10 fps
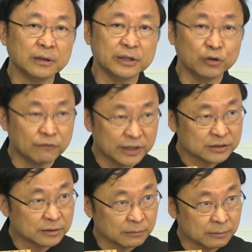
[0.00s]

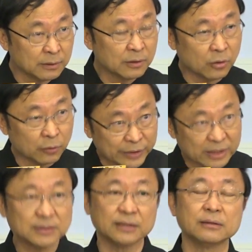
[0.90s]

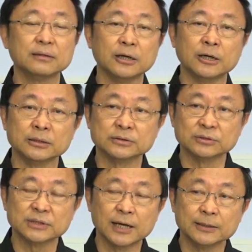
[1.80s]
innovation-oriented
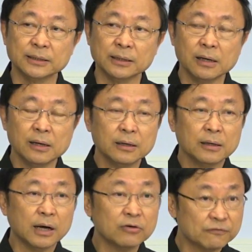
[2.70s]
society.
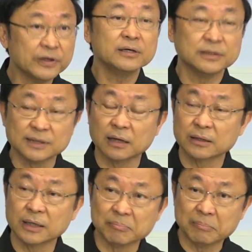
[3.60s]
Our figures are
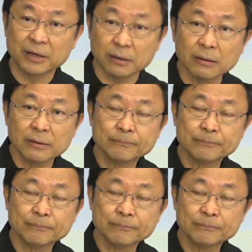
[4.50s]
getting better.